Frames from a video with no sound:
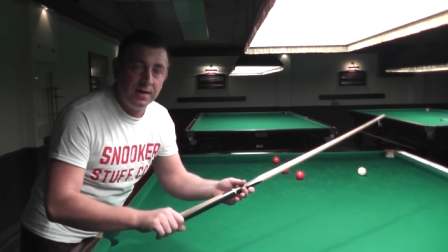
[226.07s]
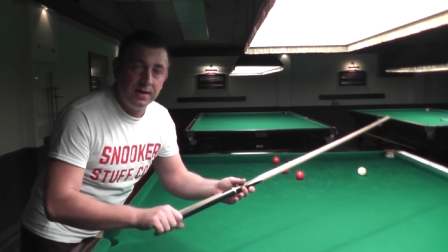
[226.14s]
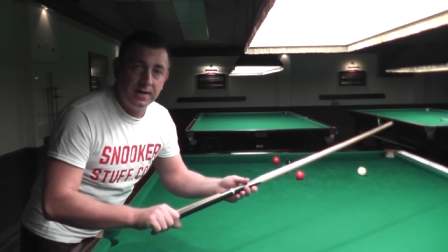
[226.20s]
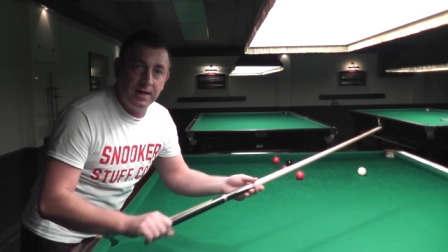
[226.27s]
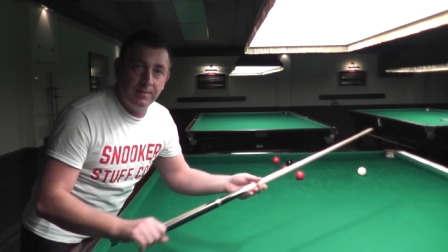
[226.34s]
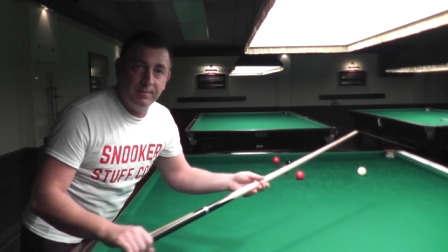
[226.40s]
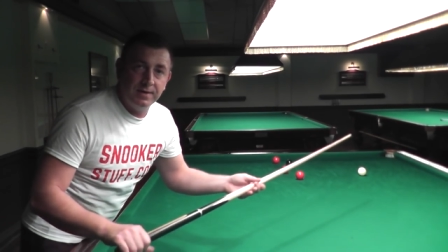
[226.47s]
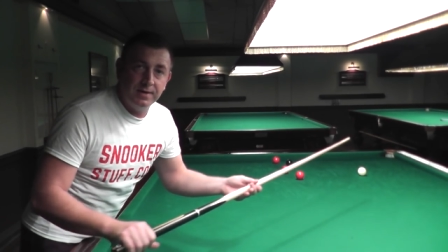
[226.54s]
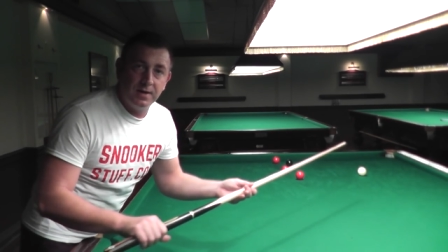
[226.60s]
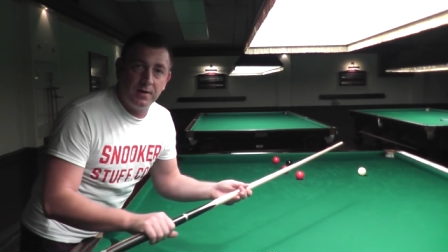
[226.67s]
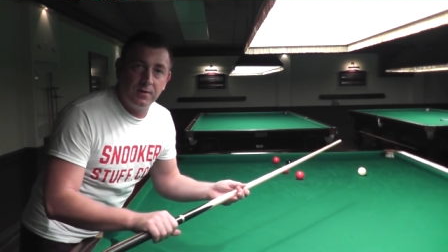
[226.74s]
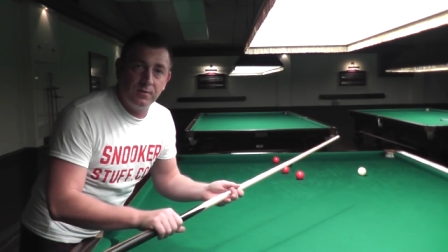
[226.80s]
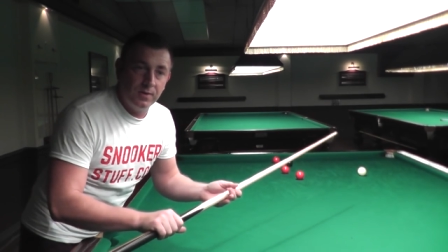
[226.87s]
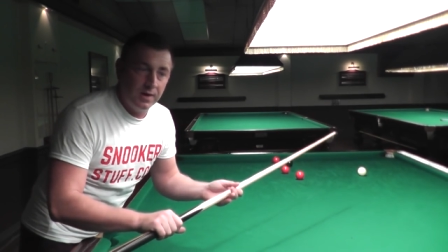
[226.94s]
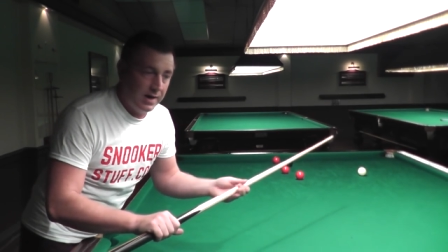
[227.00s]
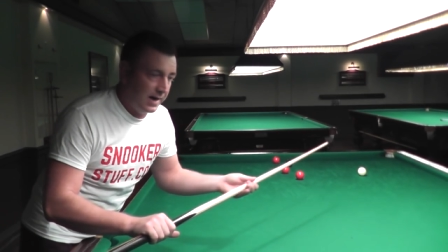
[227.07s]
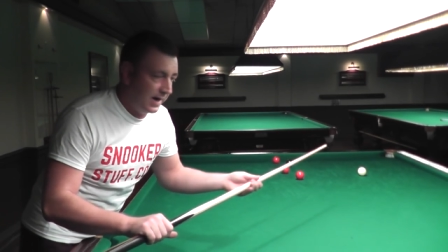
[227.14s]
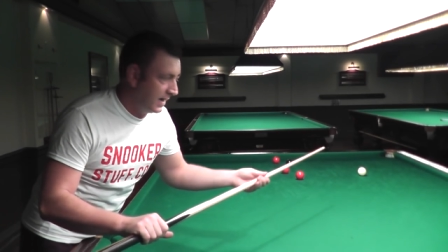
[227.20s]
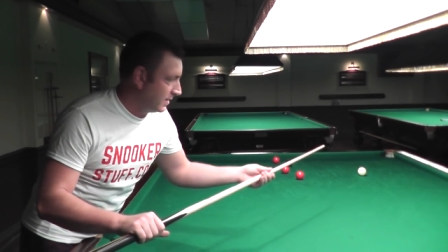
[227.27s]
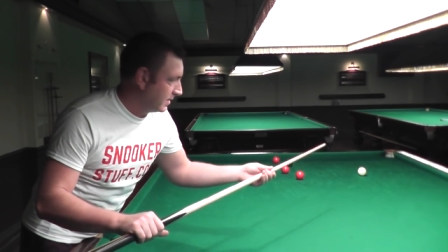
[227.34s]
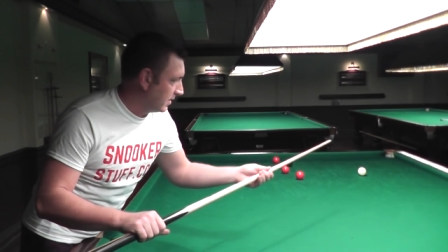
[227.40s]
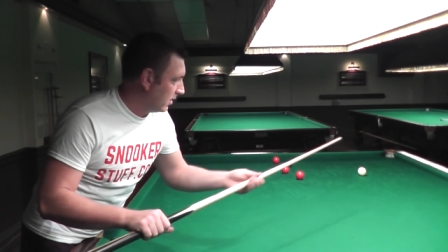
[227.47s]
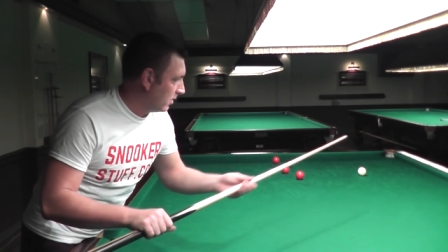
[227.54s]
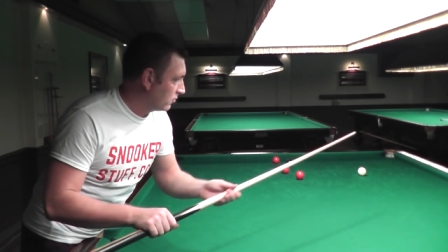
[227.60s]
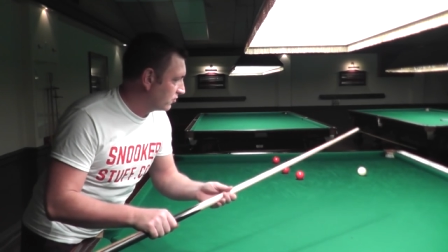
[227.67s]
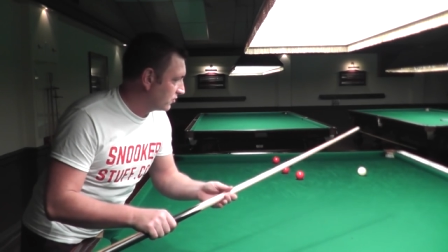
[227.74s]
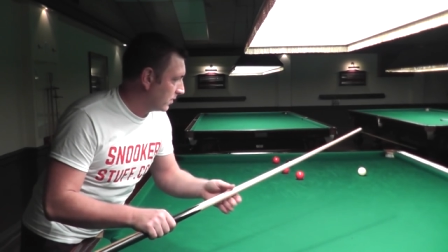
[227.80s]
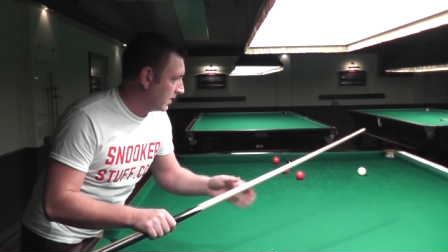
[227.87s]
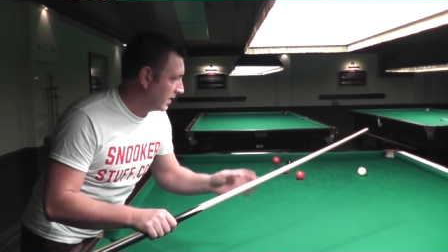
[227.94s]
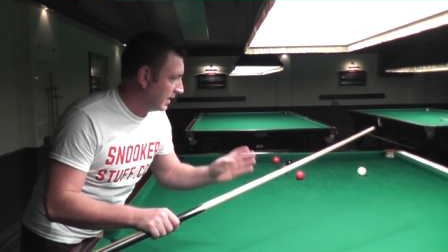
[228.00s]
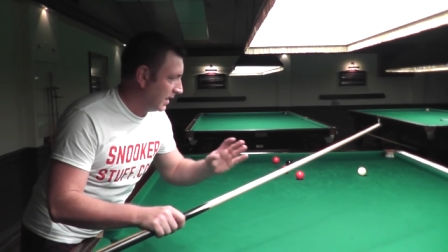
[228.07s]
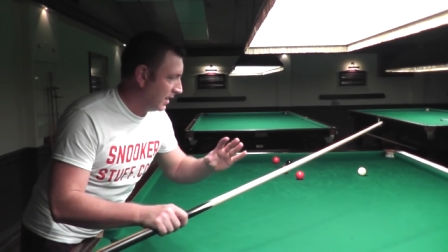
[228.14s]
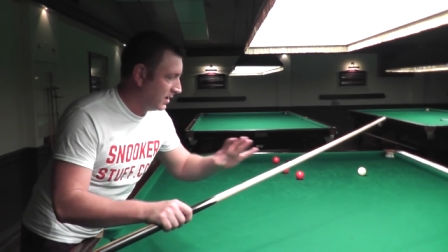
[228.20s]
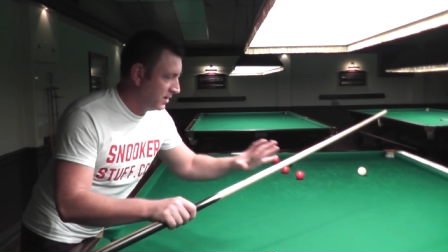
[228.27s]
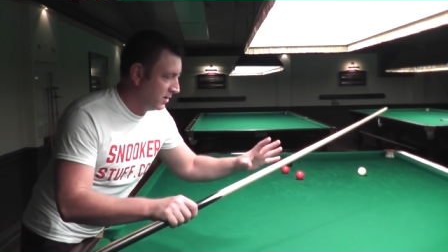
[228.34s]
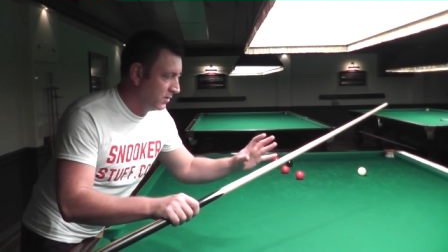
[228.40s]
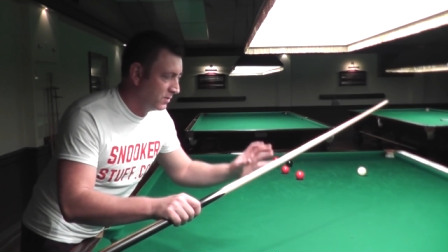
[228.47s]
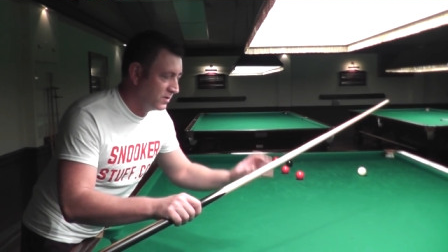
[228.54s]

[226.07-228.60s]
let me know and I'll try and get a cue